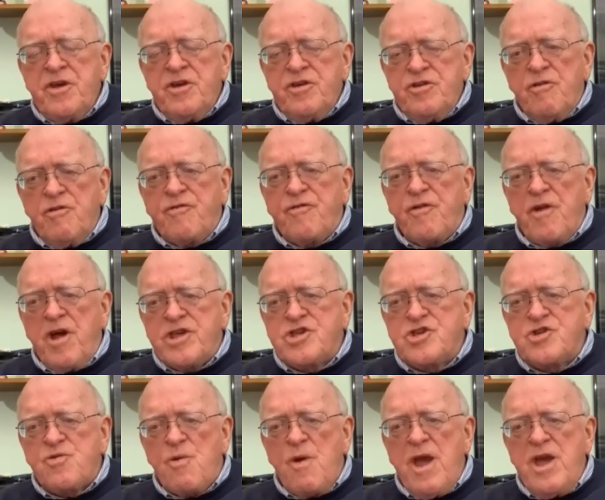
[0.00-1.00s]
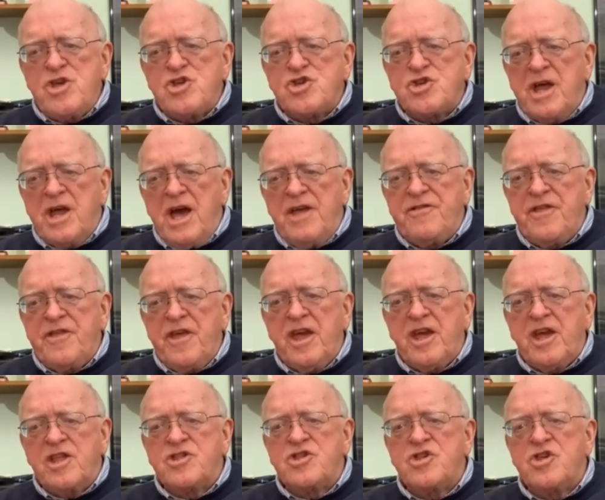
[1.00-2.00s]
your frustration. I think
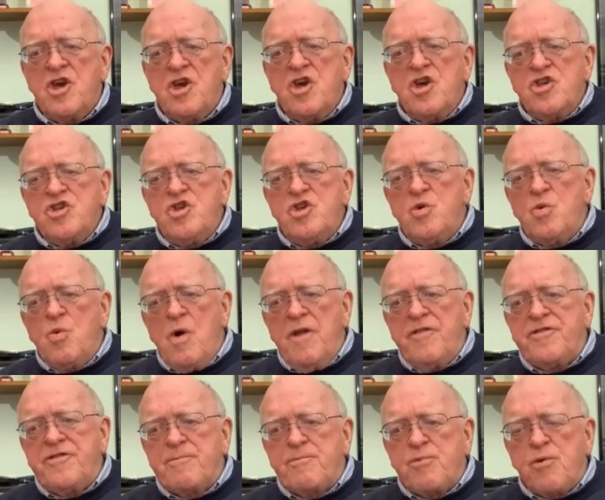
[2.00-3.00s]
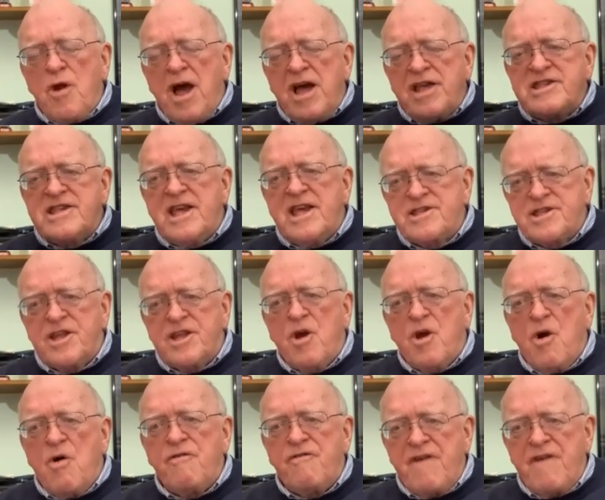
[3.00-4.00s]
it's you want the process to
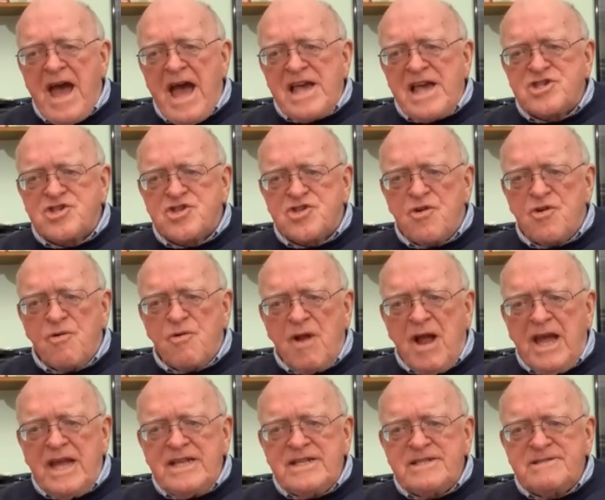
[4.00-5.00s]
go faster, right?